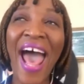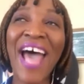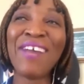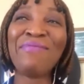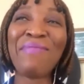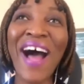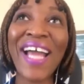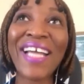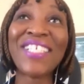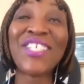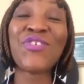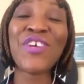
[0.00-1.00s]
And my
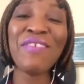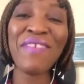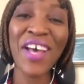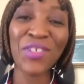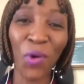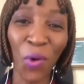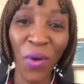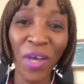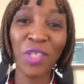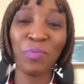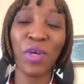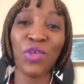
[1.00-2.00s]
dream has
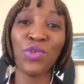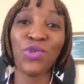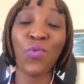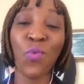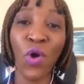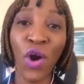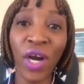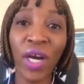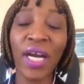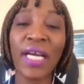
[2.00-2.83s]
always been to work,